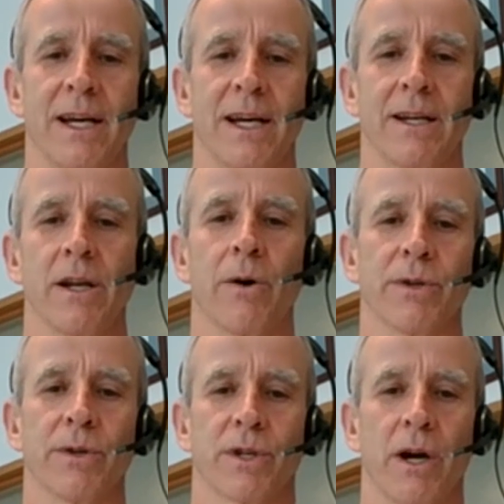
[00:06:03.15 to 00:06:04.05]
state
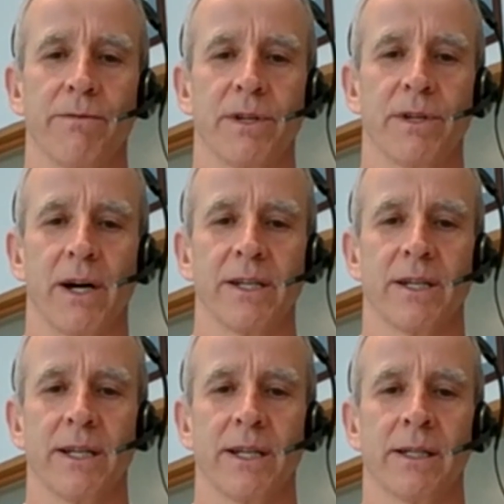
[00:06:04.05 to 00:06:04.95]
known as
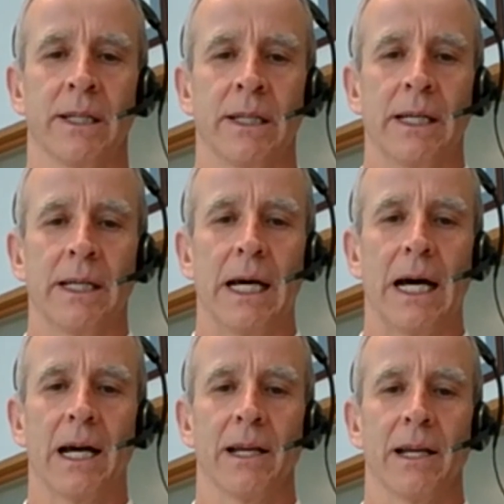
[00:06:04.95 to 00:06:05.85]
COVID-19.
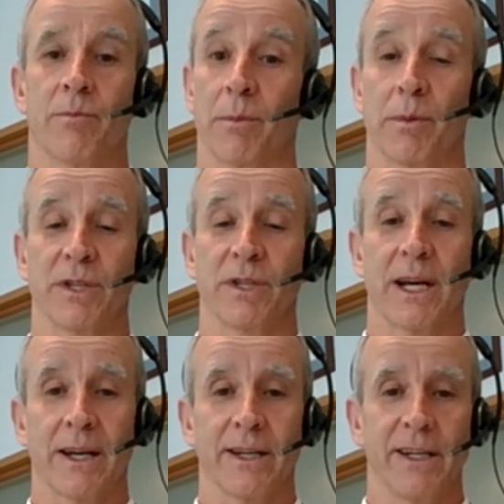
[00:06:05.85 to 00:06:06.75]
It probably
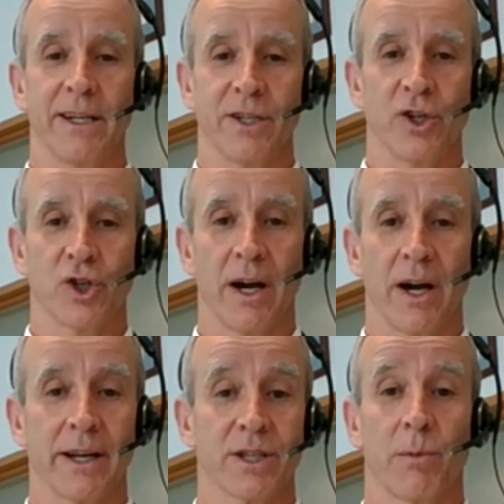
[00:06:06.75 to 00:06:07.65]
started in
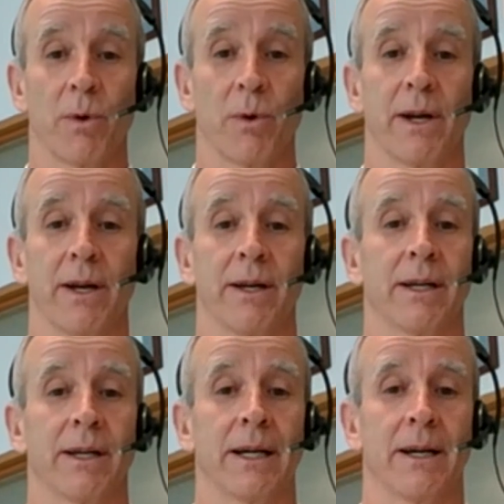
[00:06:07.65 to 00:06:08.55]
China somewhere
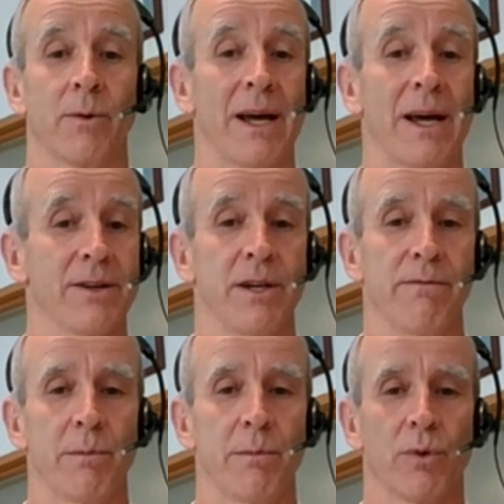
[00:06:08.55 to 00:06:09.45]
around
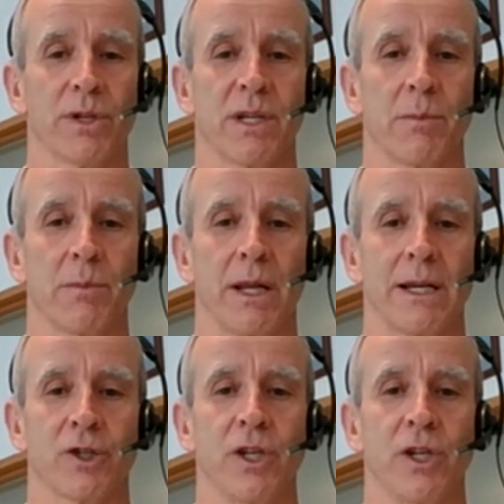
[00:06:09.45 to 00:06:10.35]
November or December
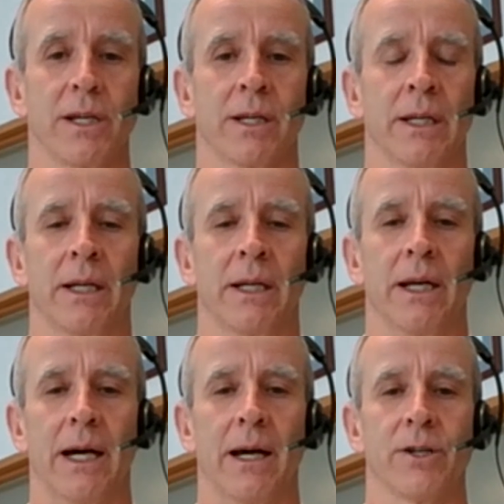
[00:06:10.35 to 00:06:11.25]
last year.
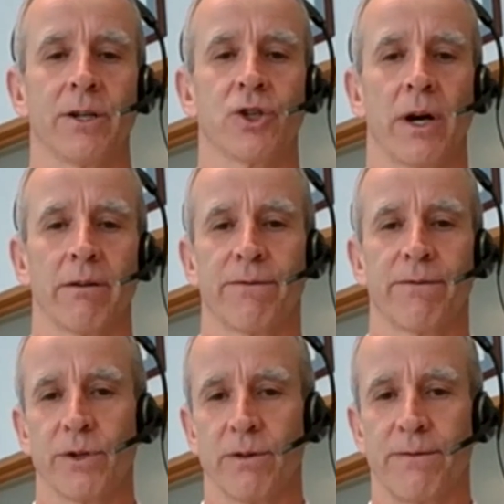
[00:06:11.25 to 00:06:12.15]
China
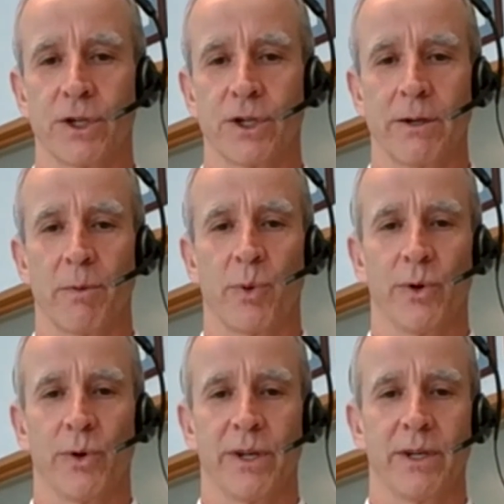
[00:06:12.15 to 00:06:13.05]
first officially
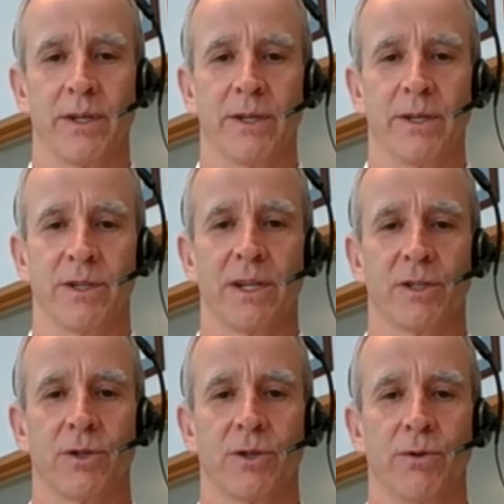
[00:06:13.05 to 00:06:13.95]
reported the
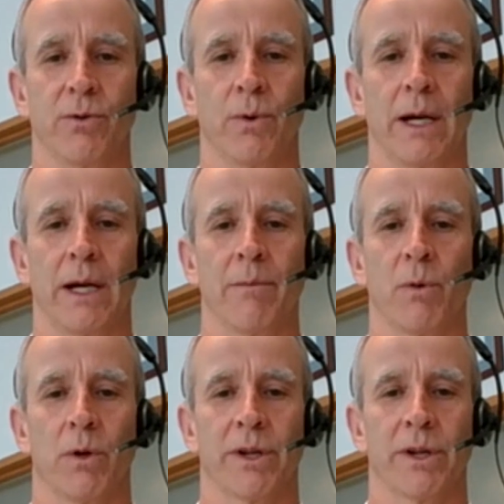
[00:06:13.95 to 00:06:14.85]
disease to
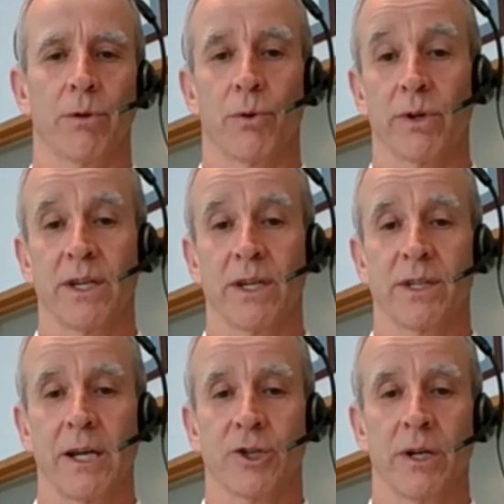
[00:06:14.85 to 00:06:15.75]
the World Health
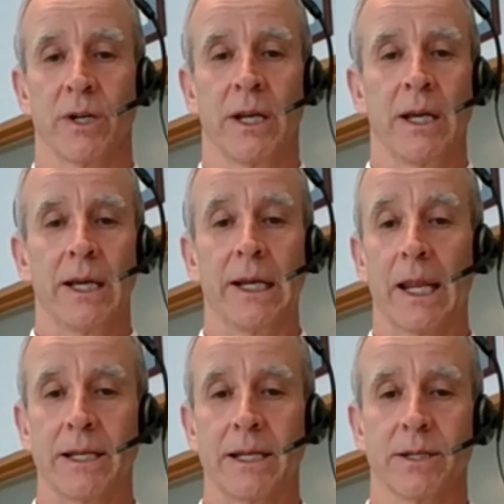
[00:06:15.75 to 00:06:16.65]
Organization in
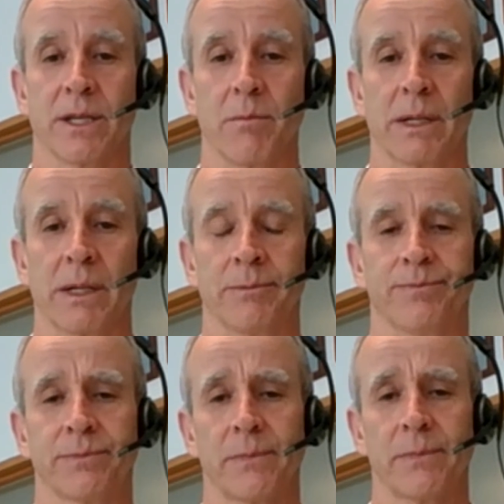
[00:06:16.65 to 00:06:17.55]
late December.
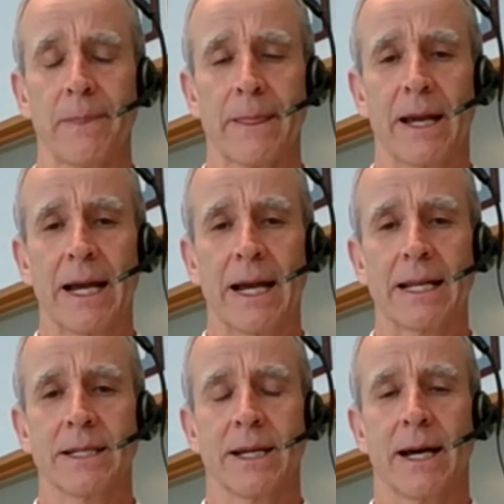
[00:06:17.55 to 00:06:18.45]

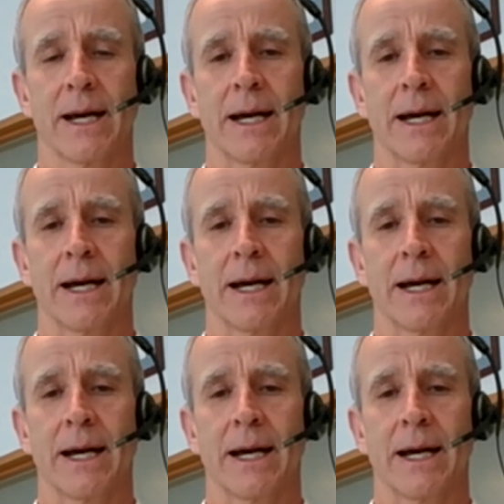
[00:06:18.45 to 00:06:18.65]
And